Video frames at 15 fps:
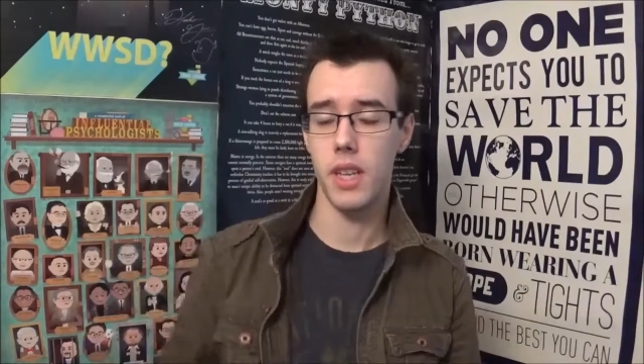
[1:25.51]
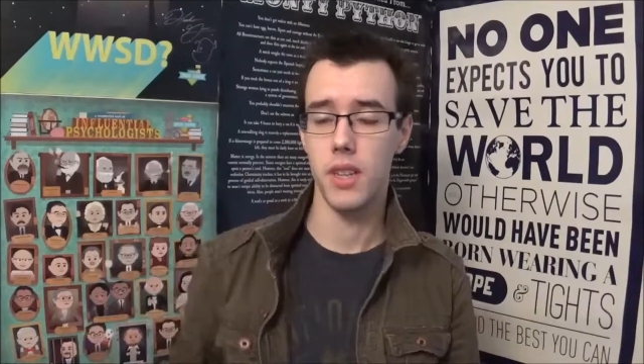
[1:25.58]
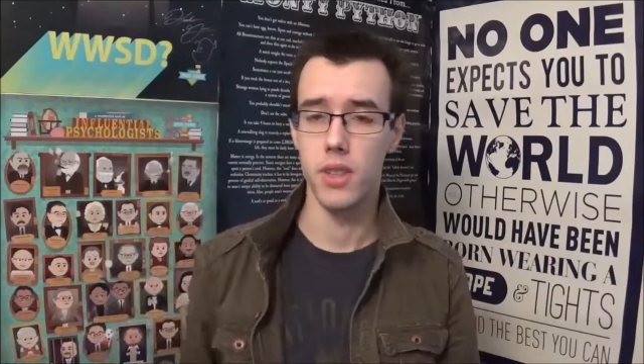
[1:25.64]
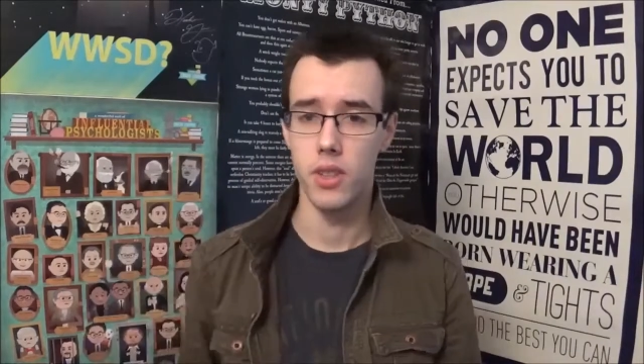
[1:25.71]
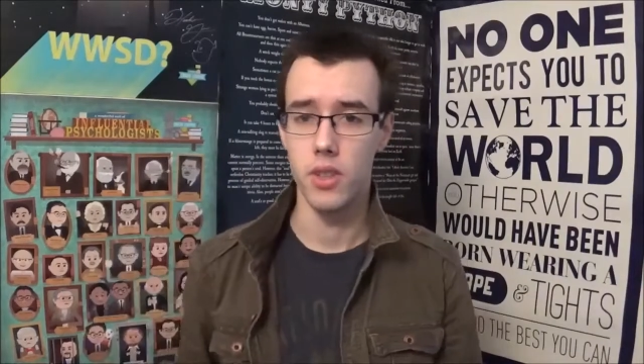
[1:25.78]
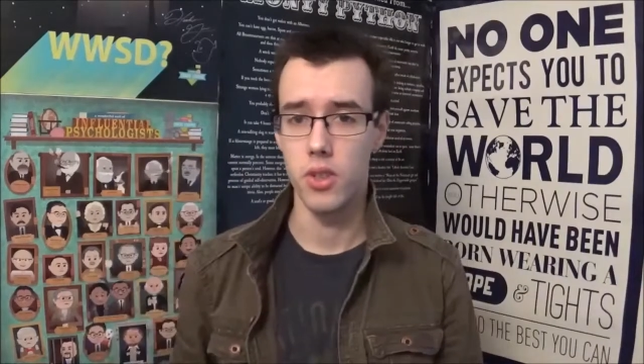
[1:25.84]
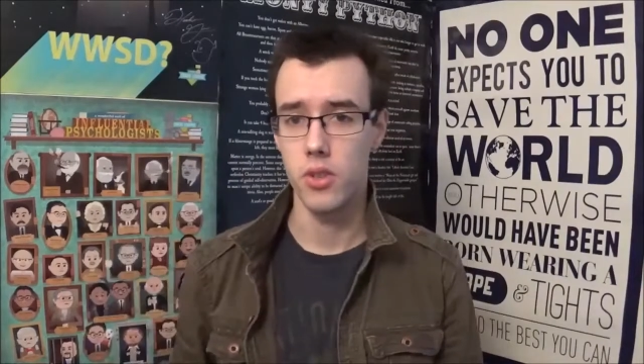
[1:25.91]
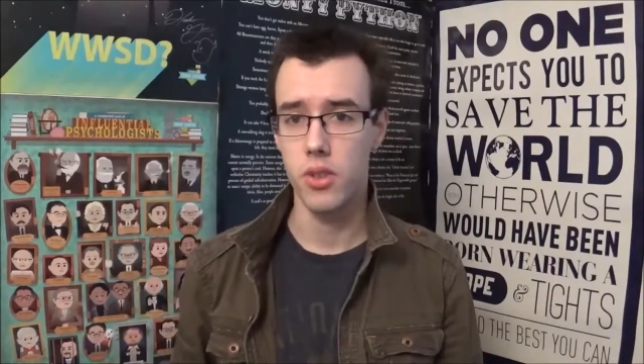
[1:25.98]

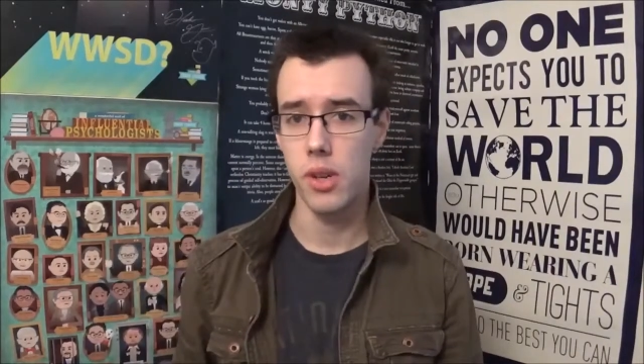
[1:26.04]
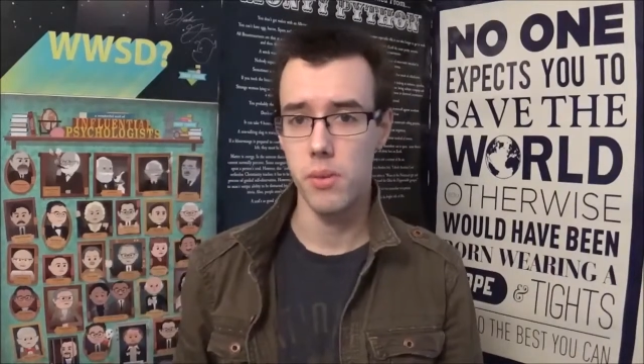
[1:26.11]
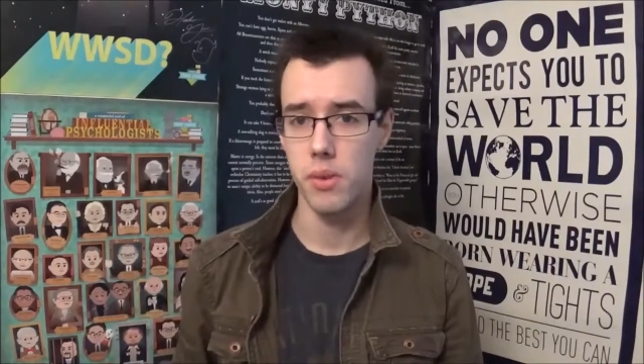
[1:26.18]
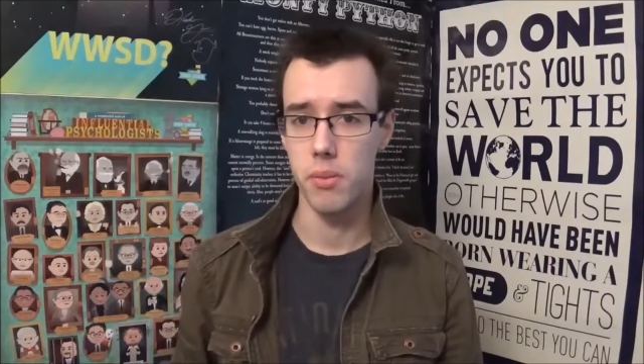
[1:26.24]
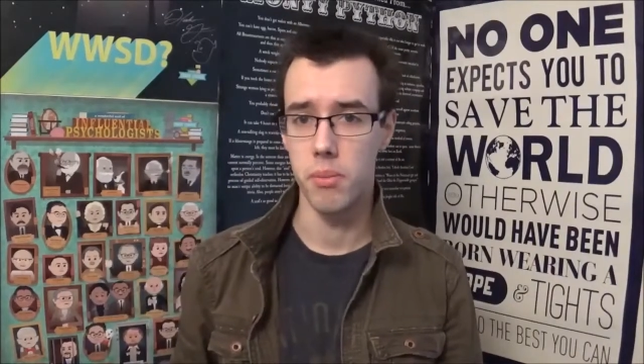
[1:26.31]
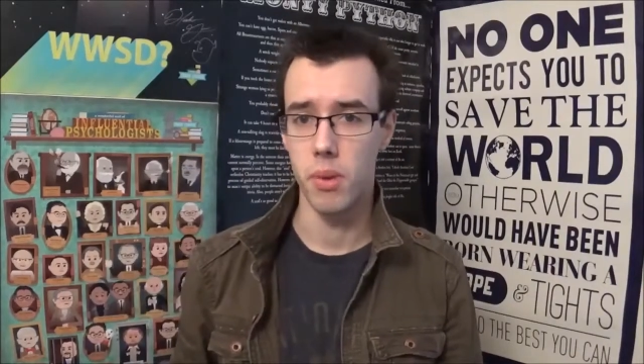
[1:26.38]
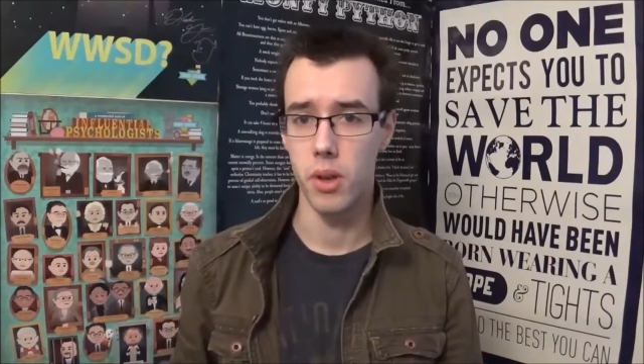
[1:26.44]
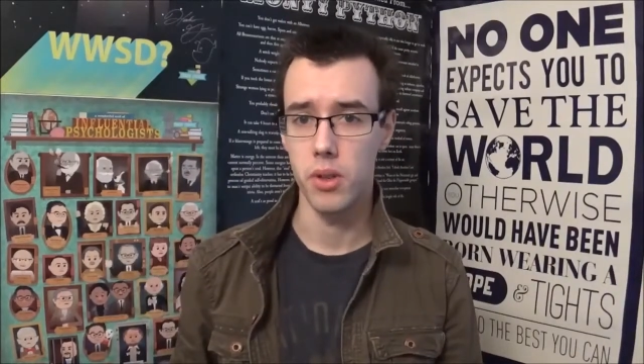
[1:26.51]
in the
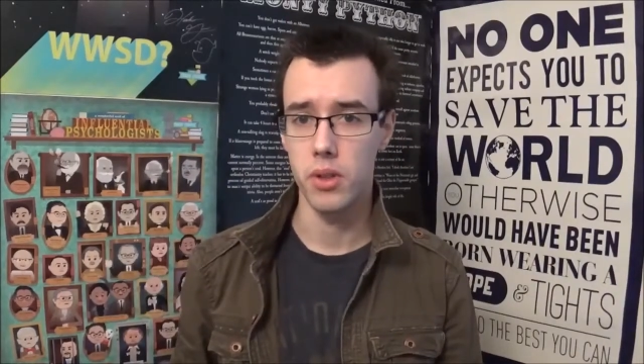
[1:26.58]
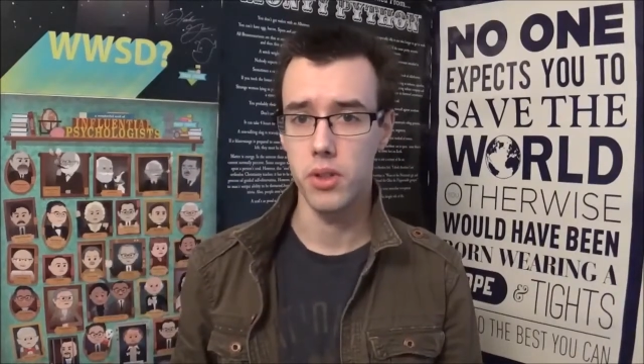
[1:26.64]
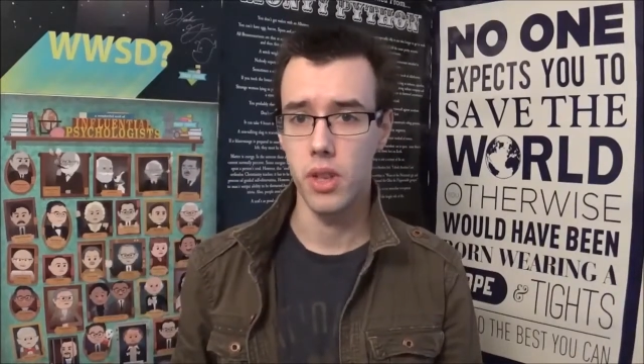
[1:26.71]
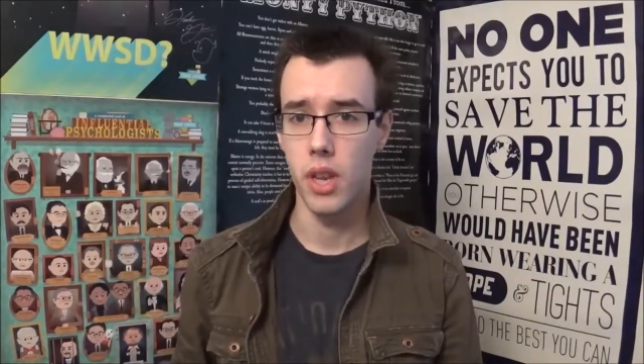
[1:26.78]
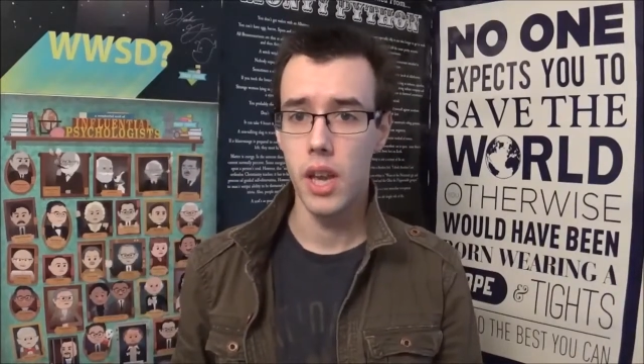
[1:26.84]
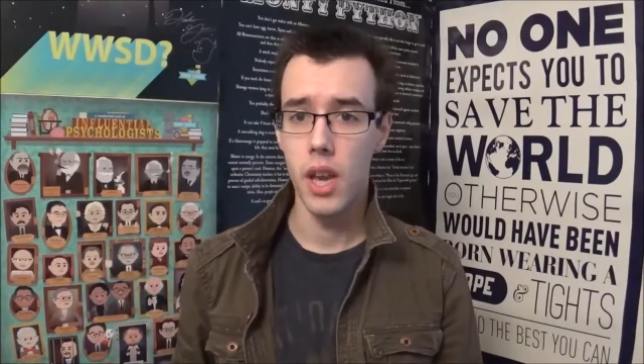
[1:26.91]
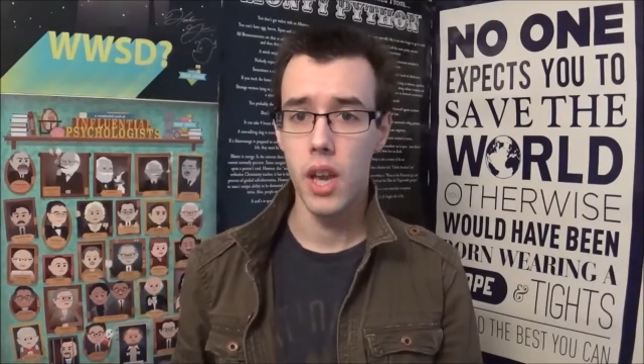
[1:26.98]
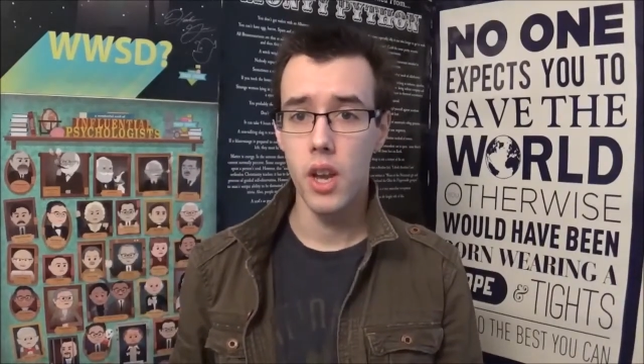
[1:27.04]
description
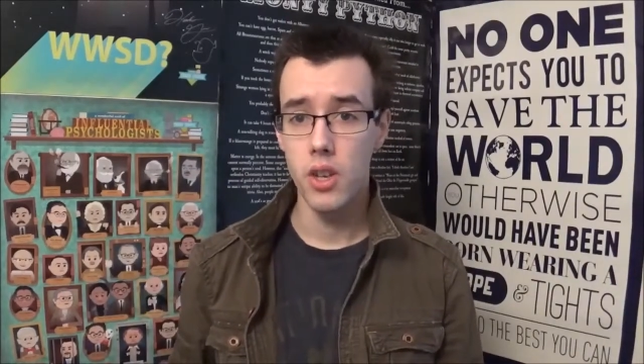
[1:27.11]
box.